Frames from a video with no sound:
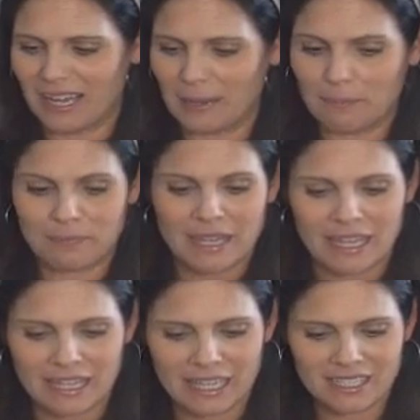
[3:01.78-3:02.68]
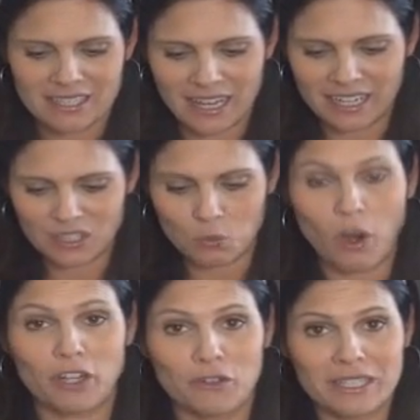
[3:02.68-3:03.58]
Um, the inside is
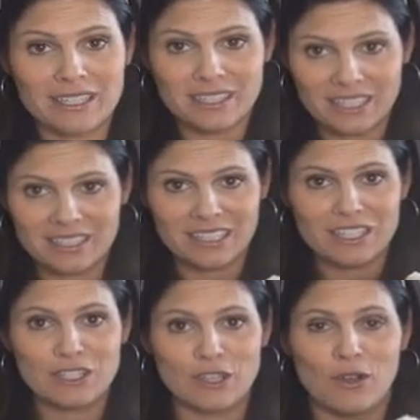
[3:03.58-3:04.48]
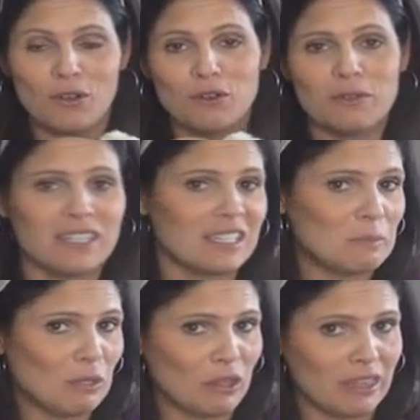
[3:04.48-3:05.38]
water resistant, so when you
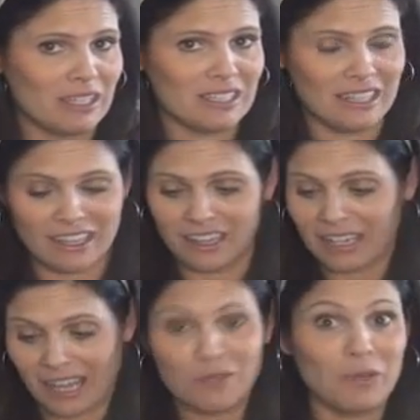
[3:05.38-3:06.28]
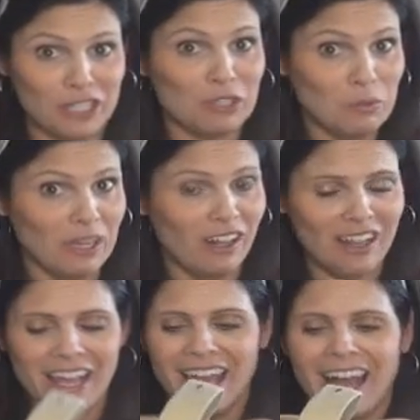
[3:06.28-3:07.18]
spill things in there, again, when you
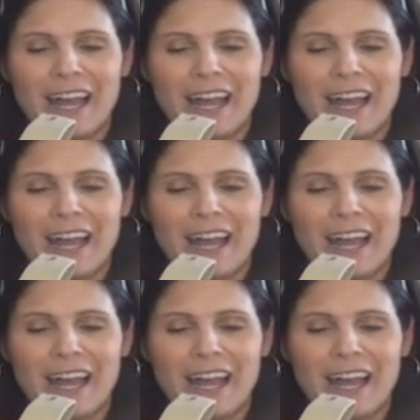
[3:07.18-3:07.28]
will,